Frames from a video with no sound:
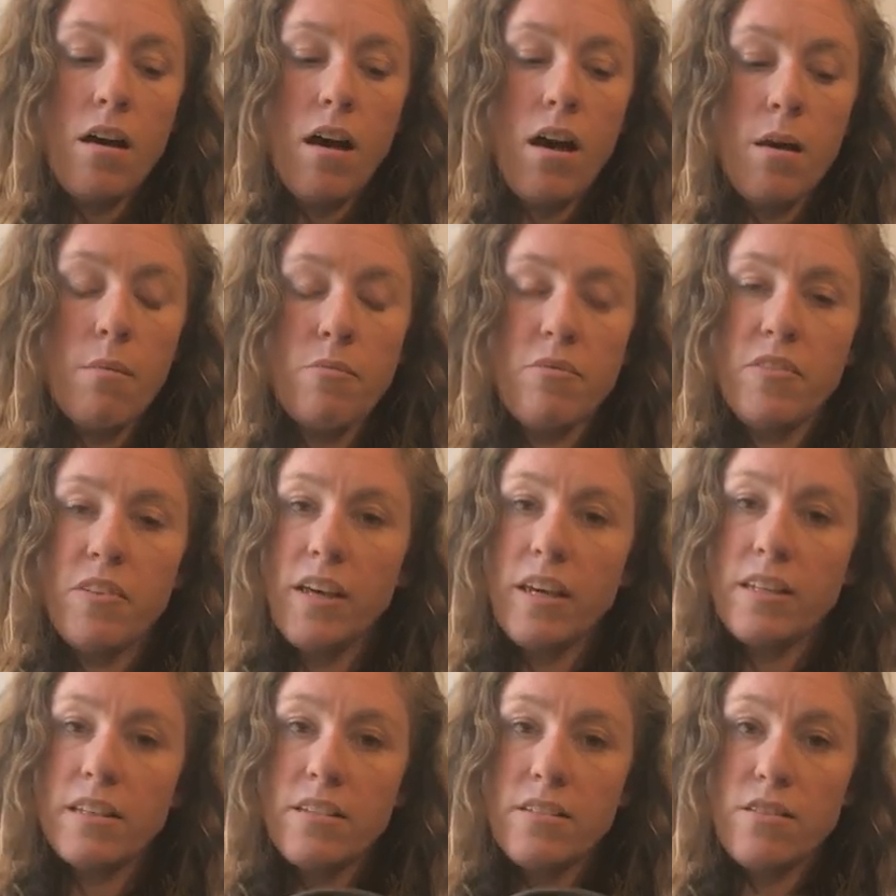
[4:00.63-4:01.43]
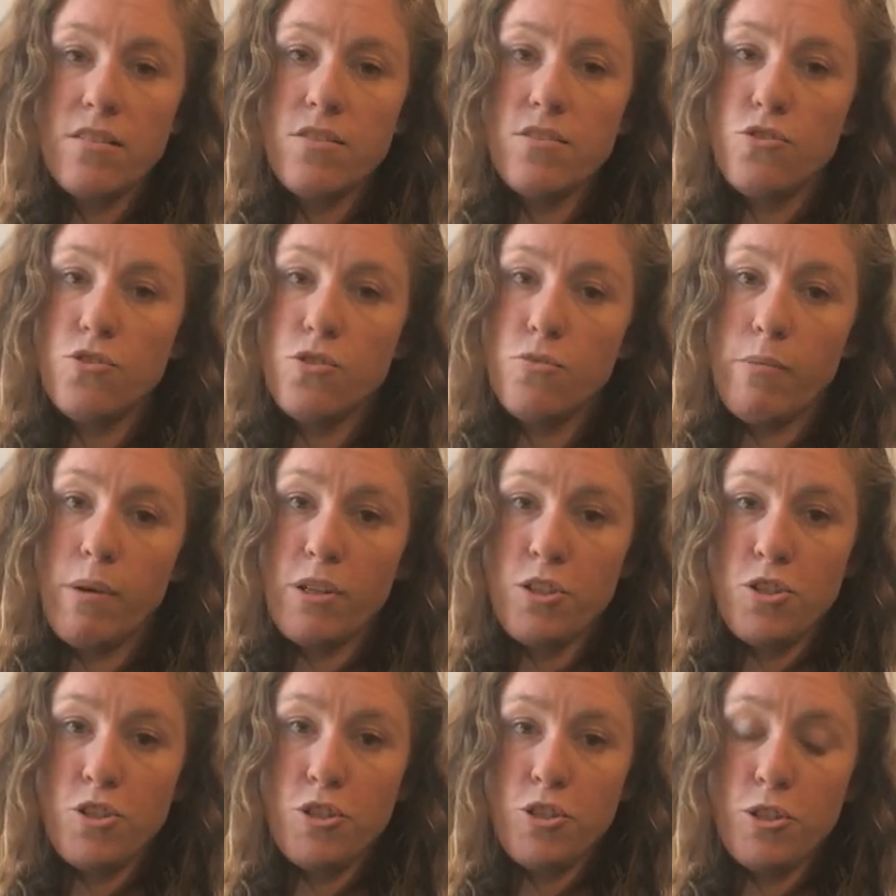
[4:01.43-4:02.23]
um, feel like this is too
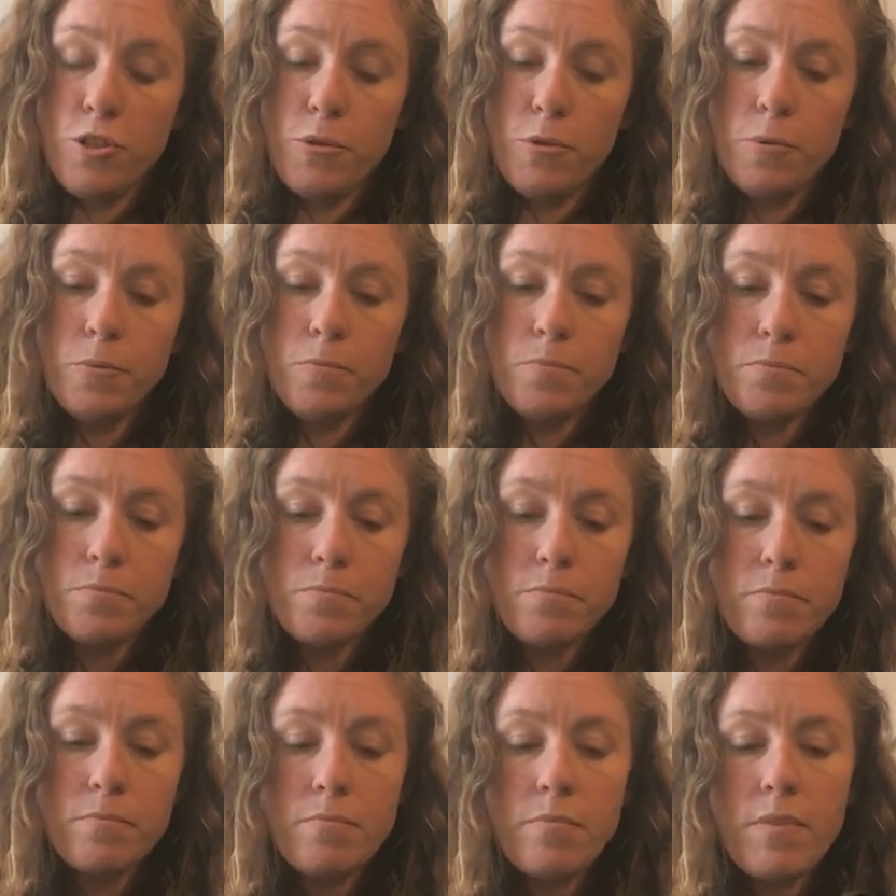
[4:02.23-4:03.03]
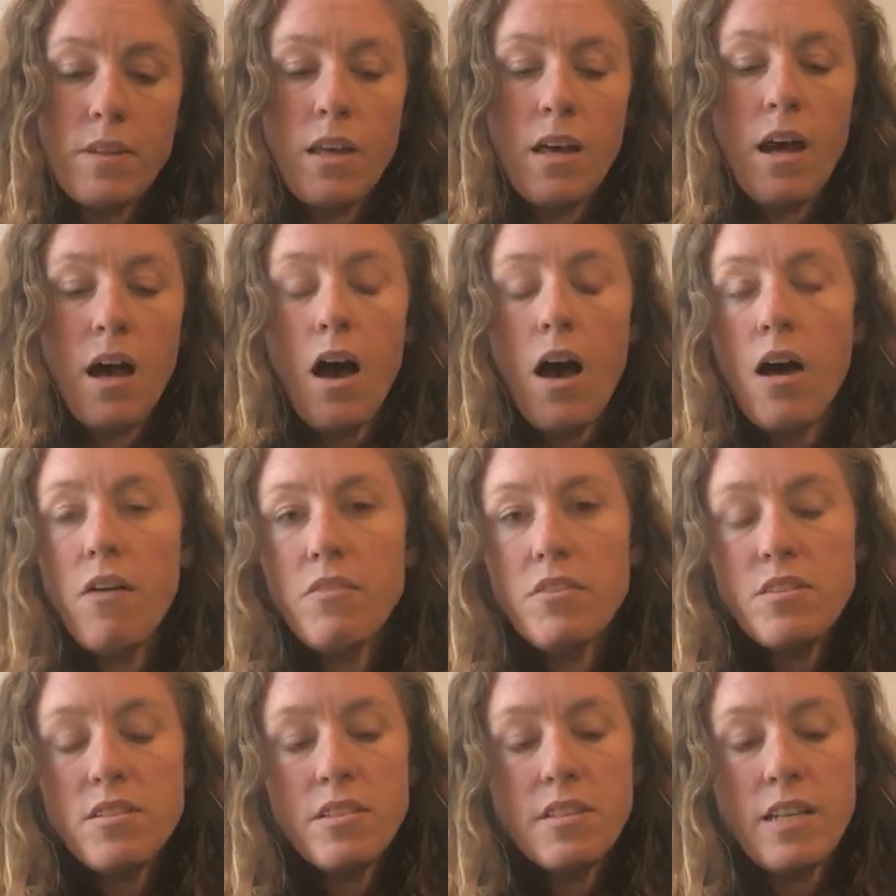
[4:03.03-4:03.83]
much shoe.
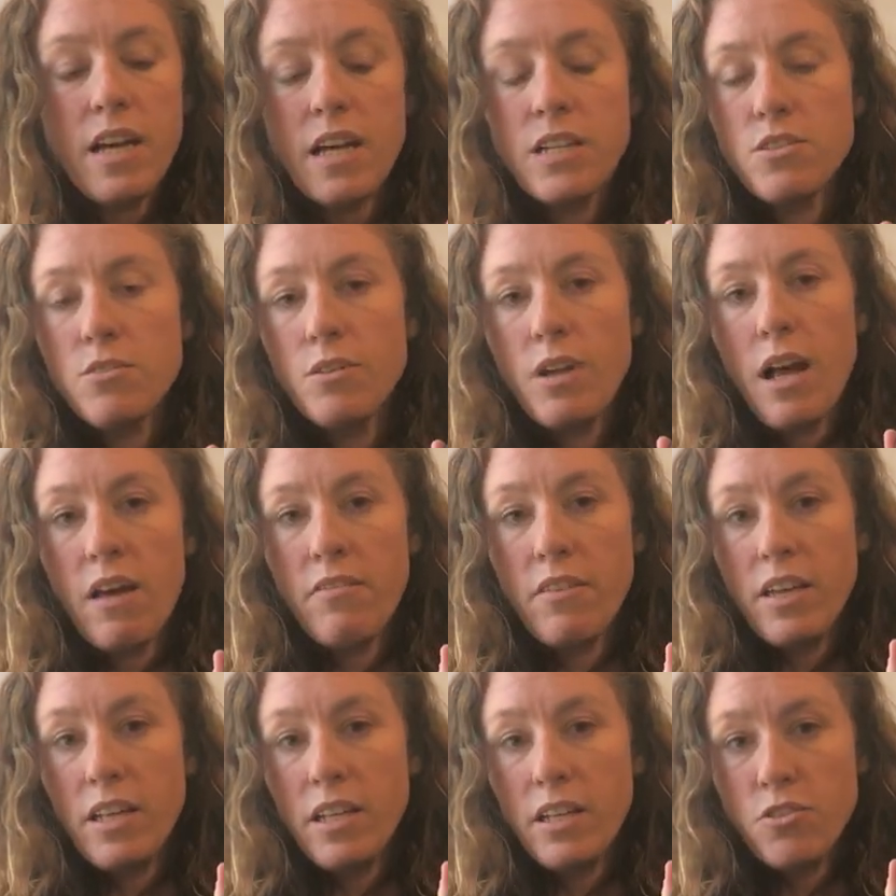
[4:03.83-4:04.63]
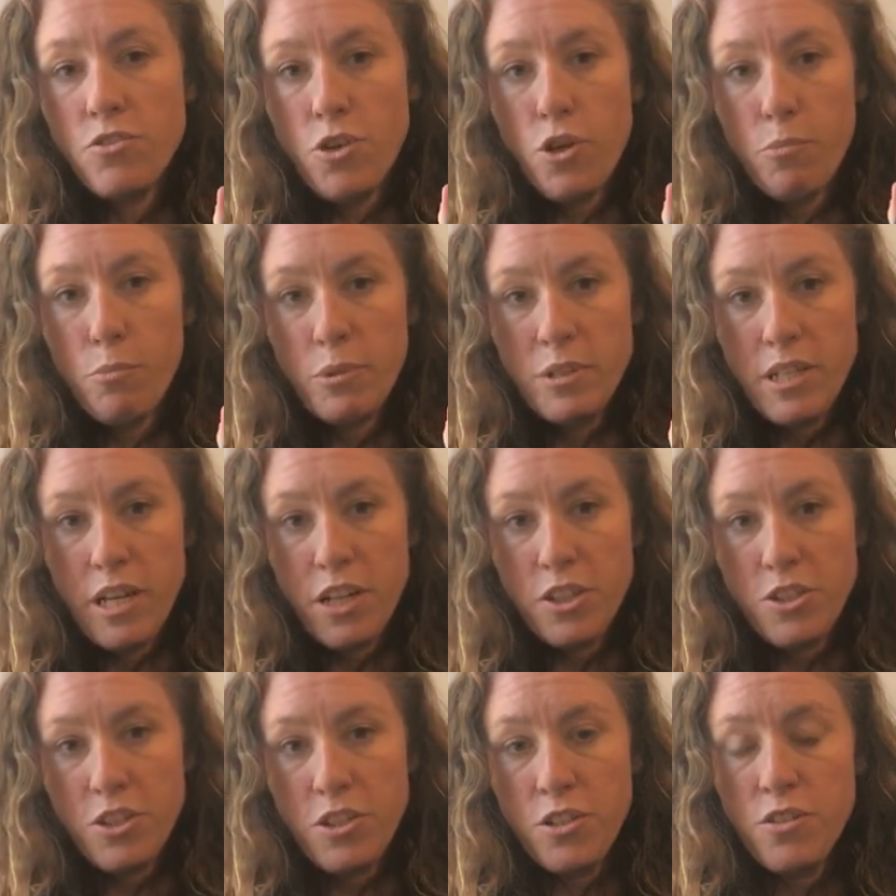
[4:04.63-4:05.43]
Obviously, I don't have any toe
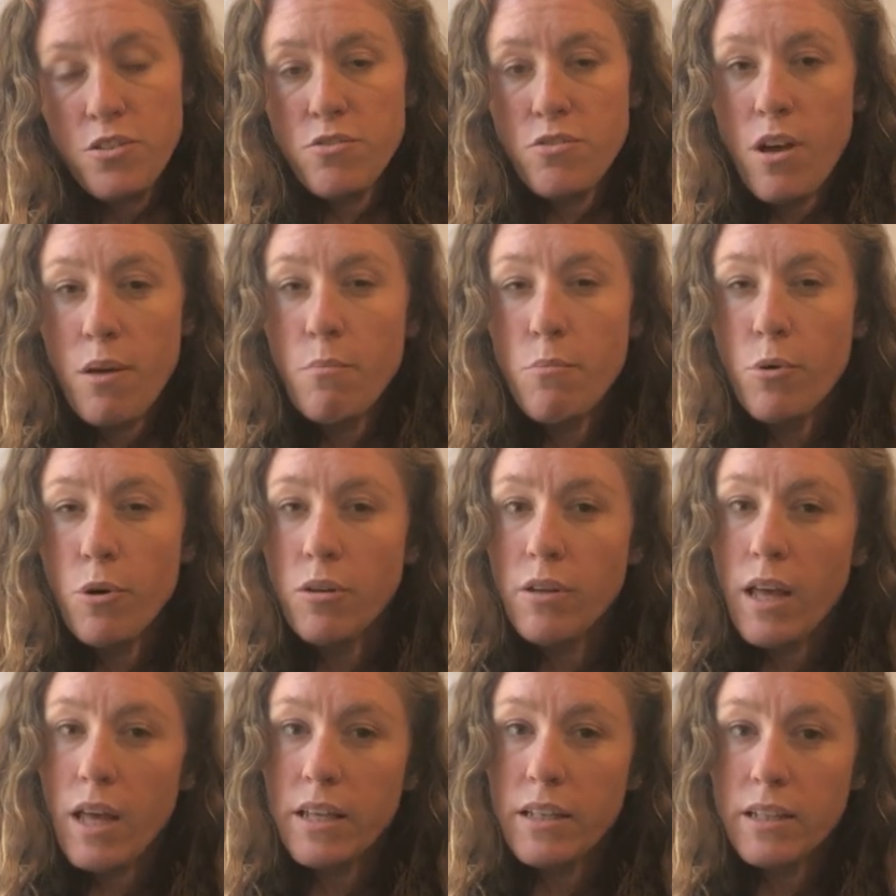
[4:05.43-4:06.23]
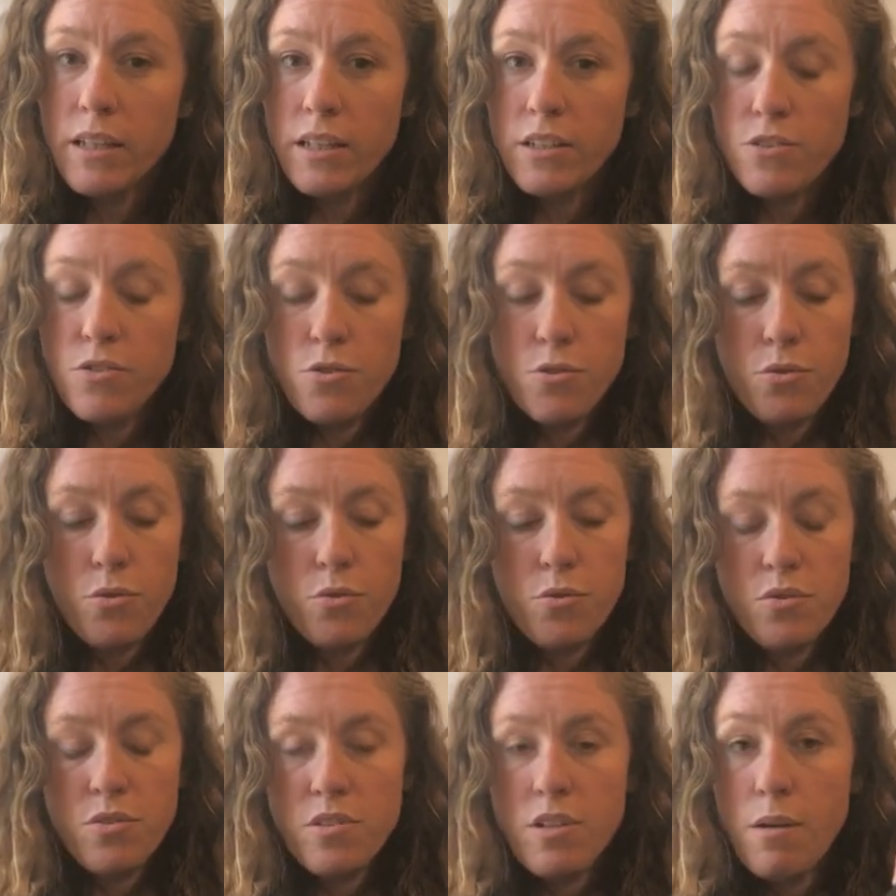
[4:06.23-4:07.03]
protection, so I'm more likely
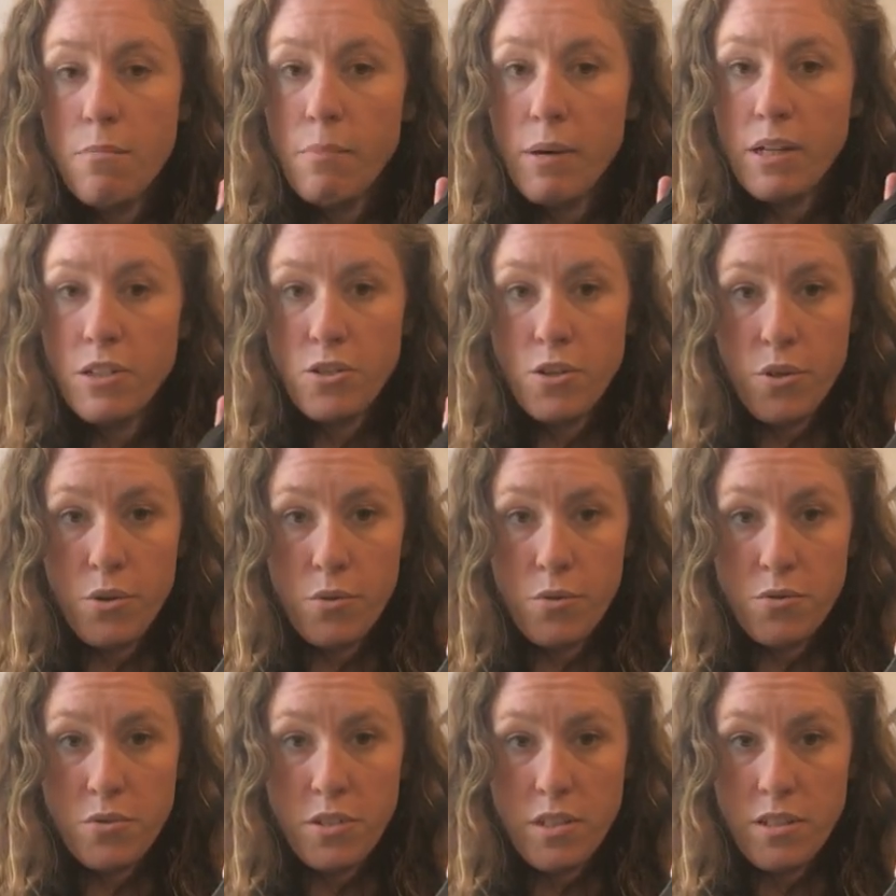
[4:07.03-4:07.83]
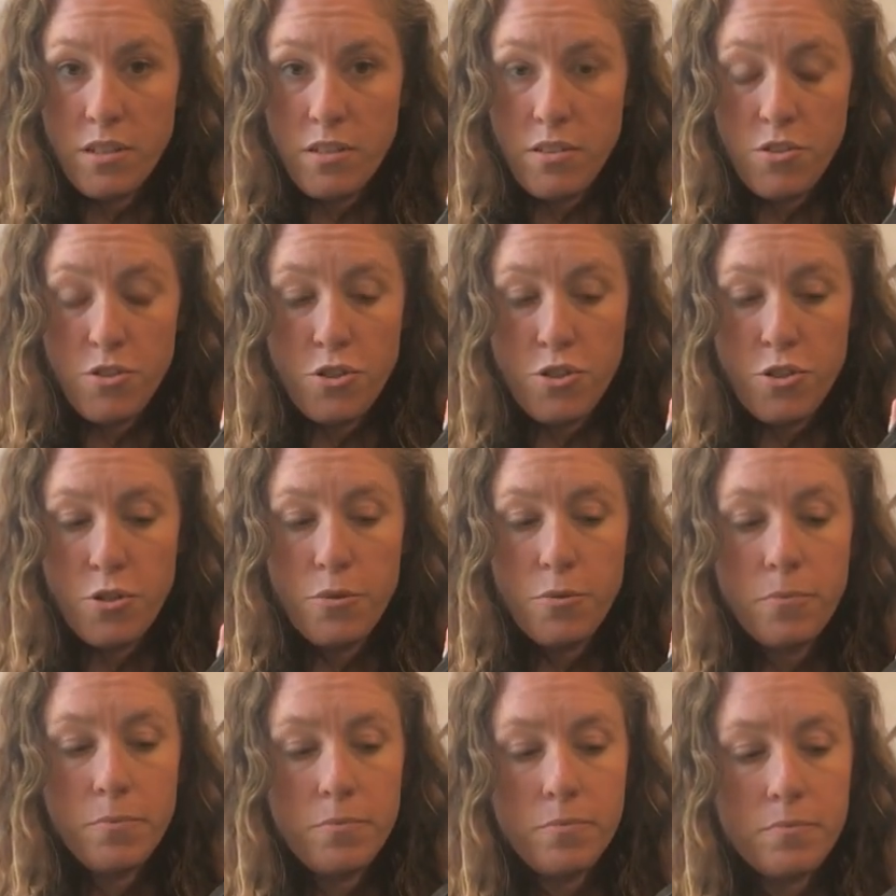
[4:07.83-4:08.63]
to stub my toes in this
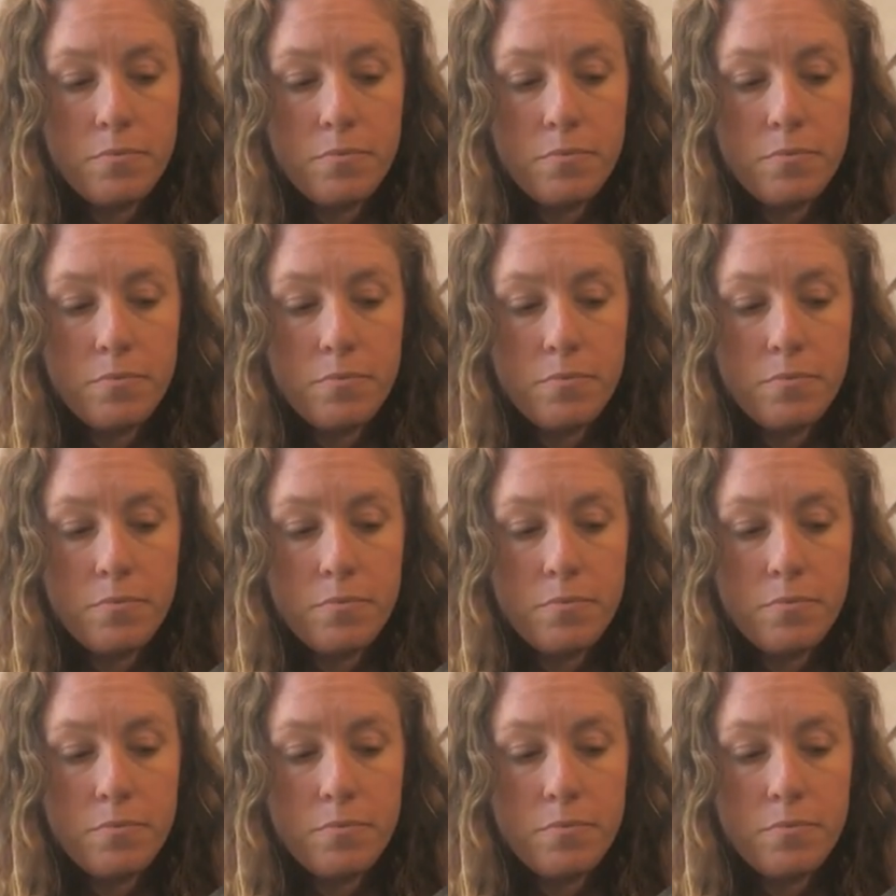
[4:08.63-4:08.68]
shoe.